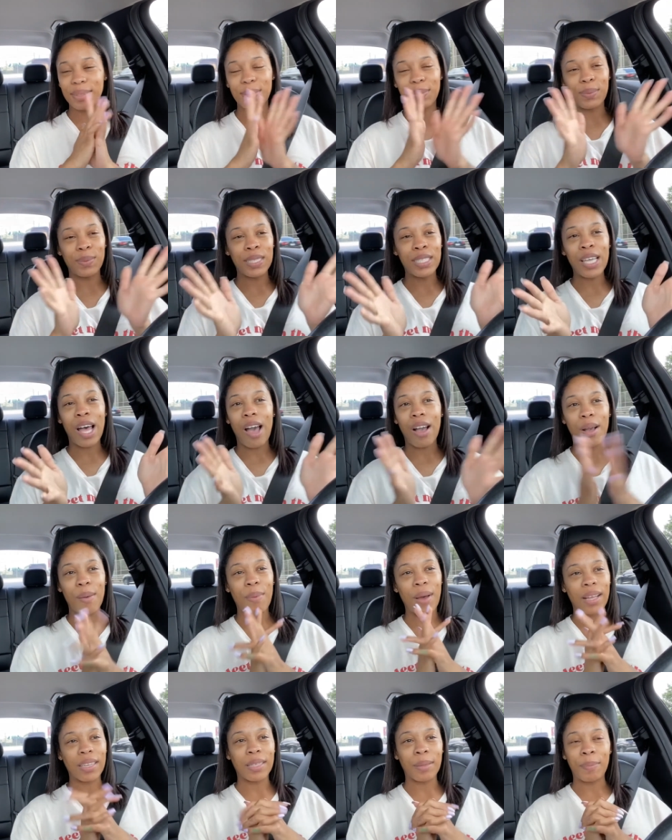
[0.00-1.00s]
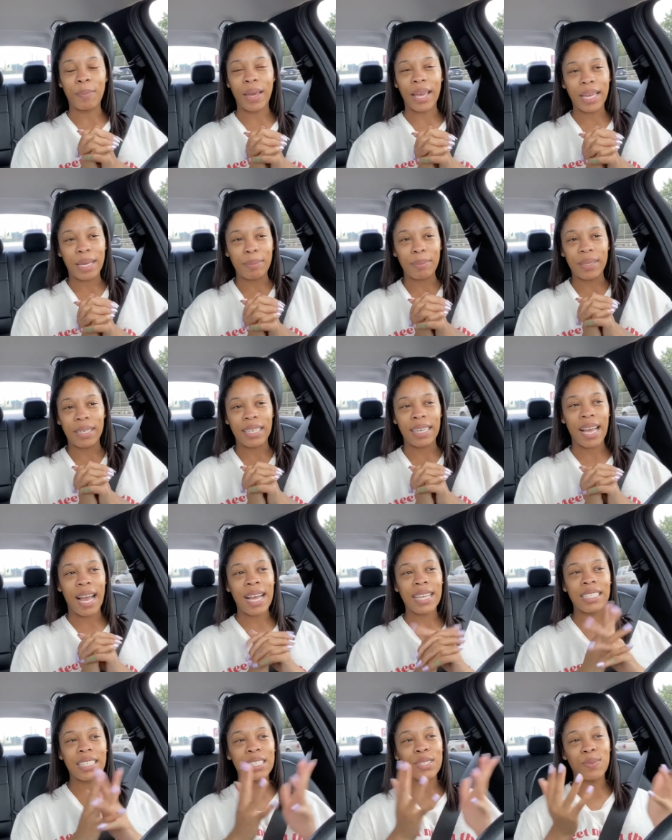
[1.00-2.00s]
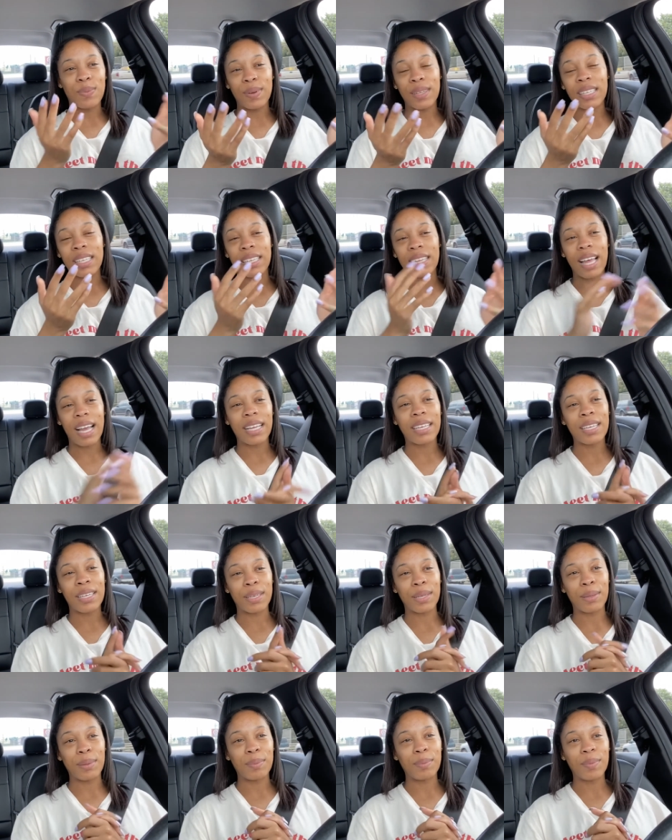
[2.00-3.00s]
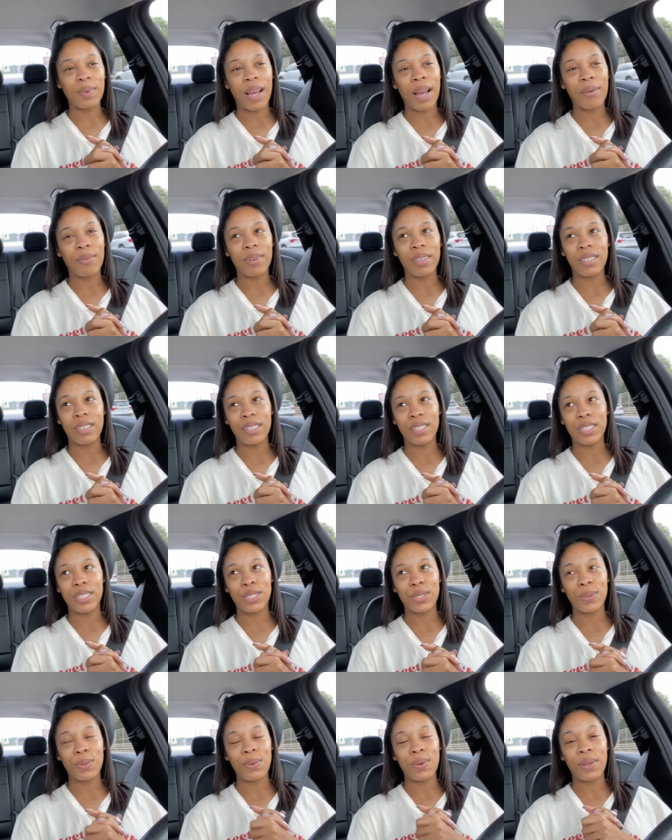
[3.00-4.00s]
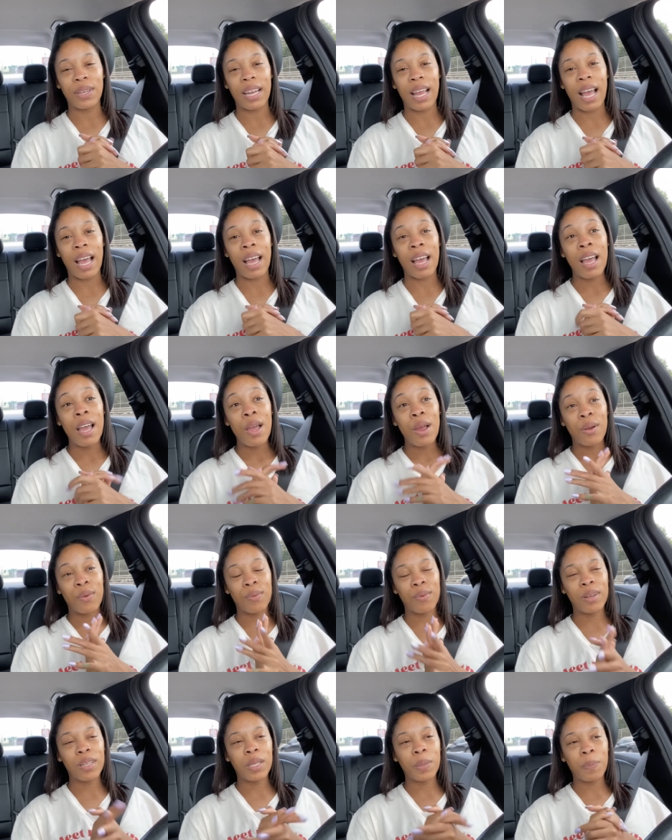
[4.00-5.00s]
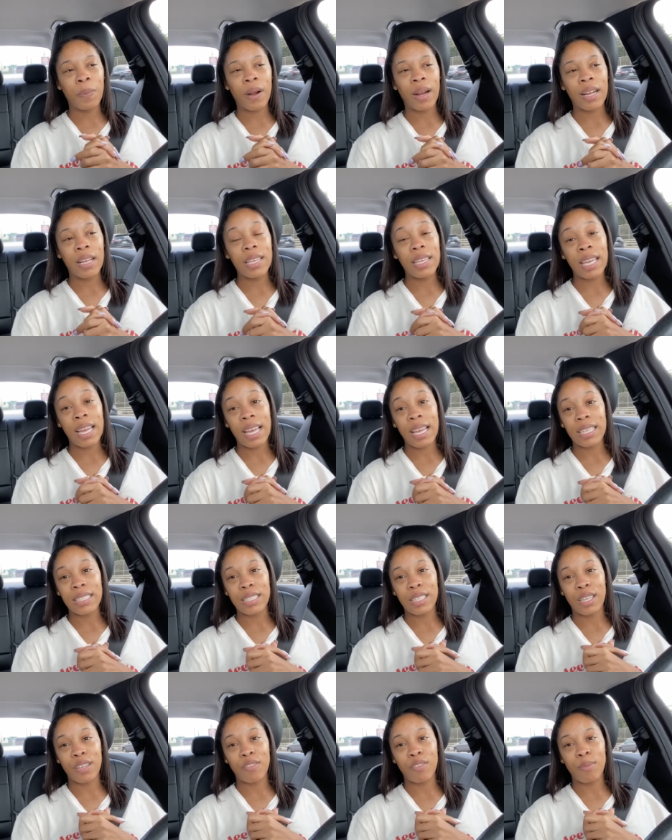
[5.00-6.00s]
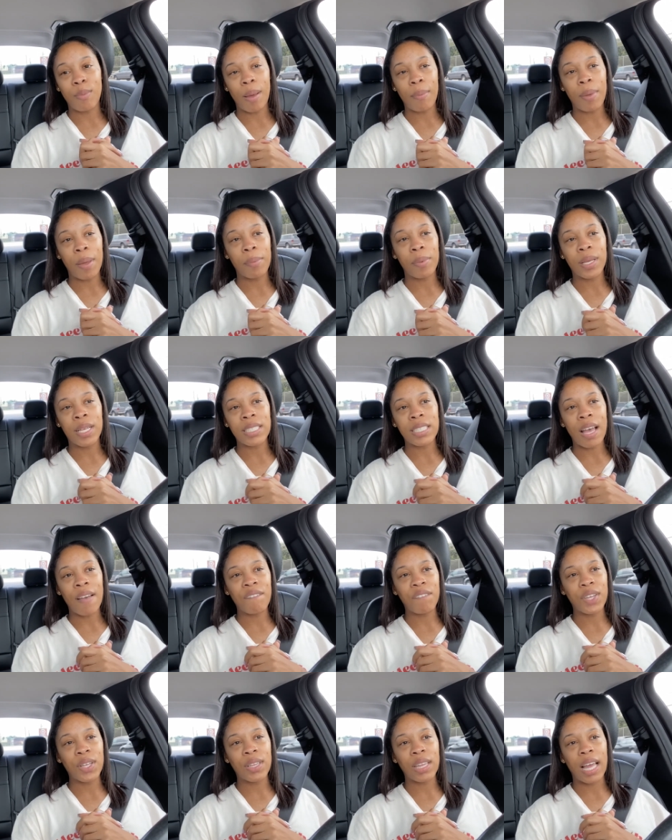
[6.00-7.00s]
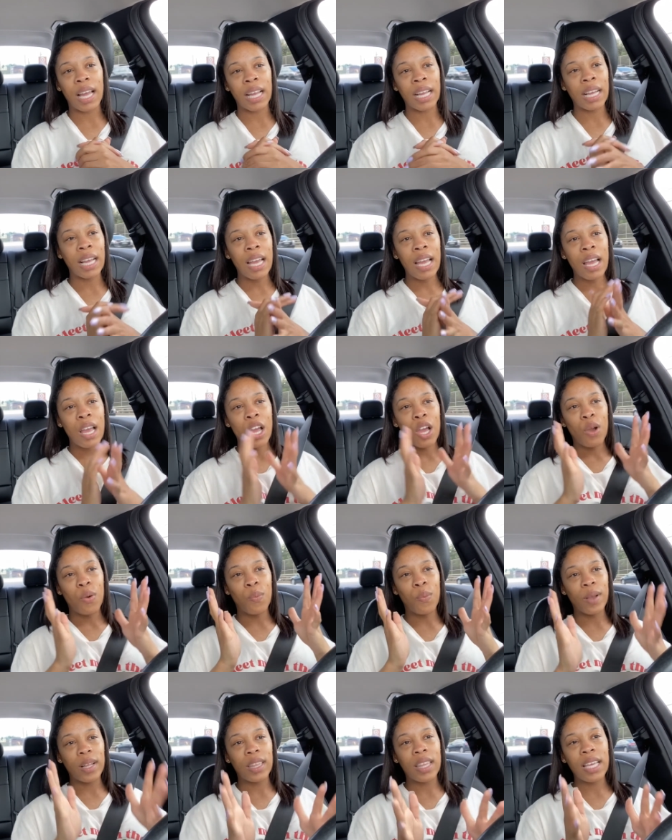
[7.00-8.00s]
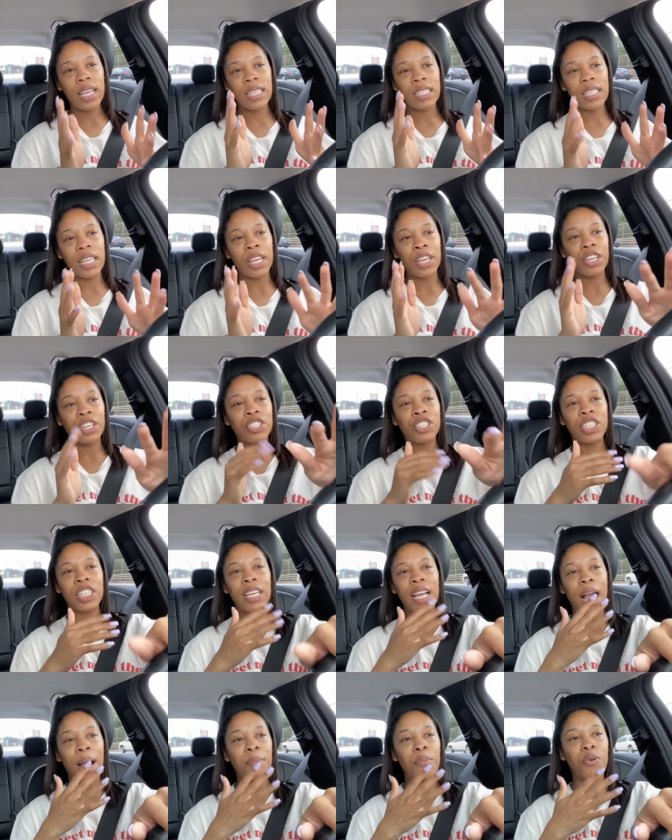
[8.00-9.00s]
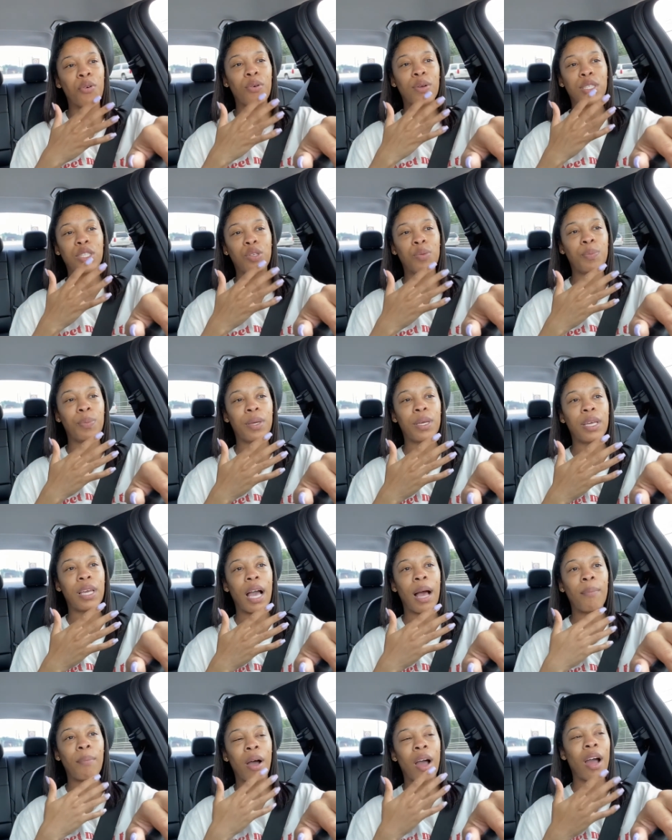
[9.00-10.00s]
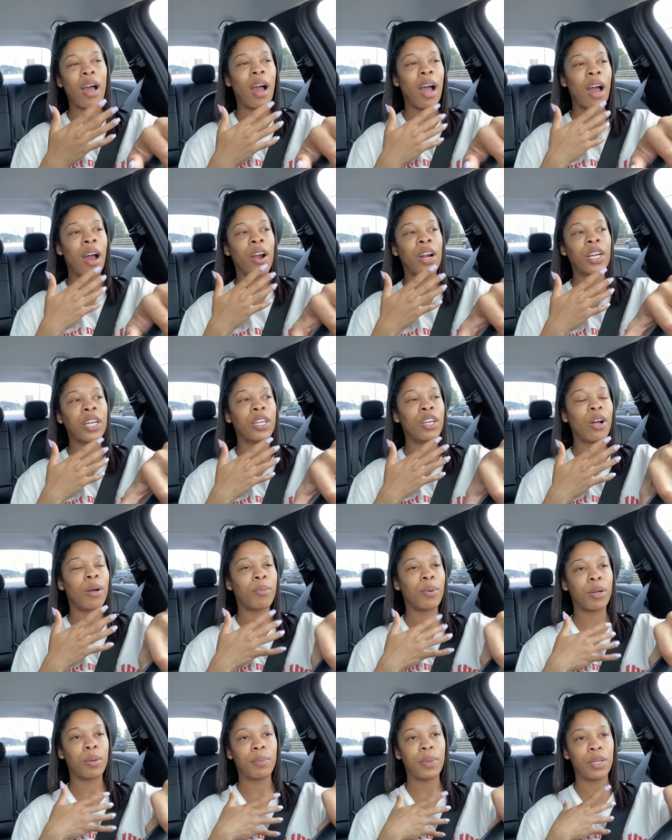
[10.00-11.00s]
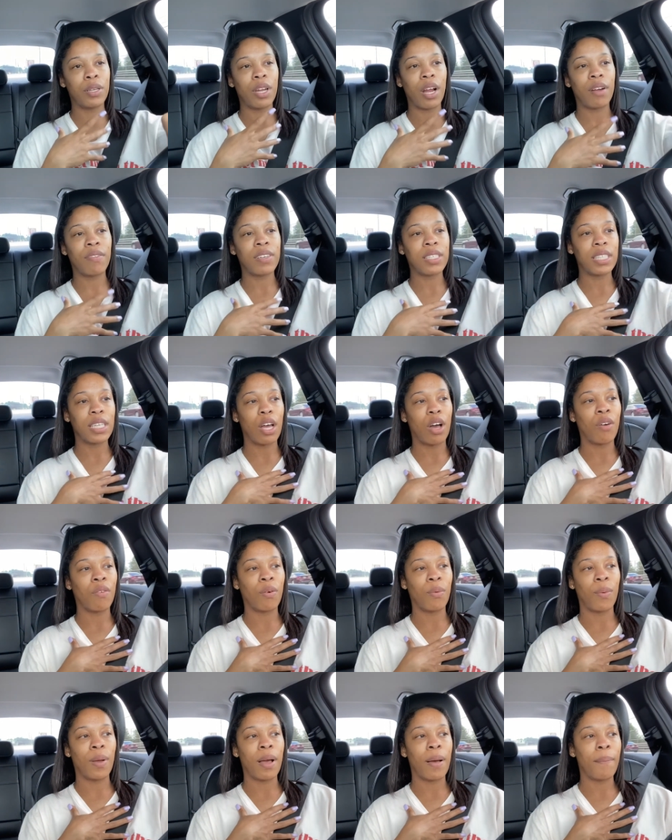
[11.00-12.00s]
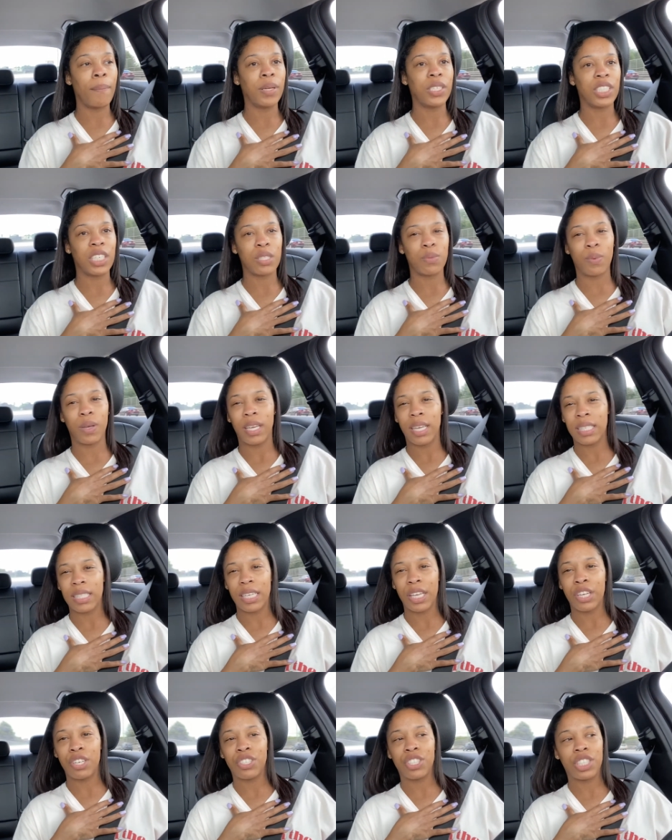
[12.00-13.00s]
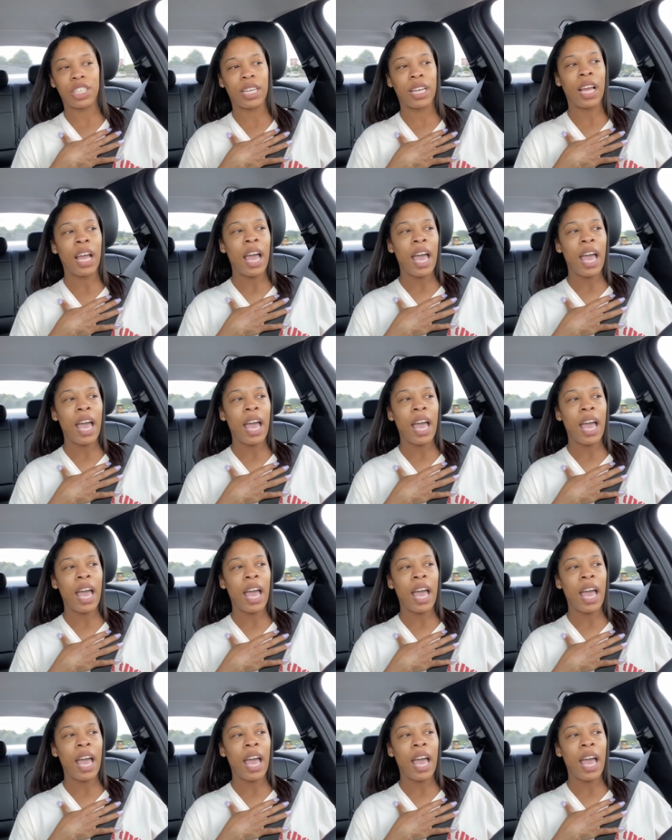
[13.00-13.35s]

we talk about the baby. I just really like him. I really do. And I really pray he can deliver my baby because I feel like with his energy, I'm going to be, I'm, I already know I'm going to be nervous and overwhelmed, but just with his energy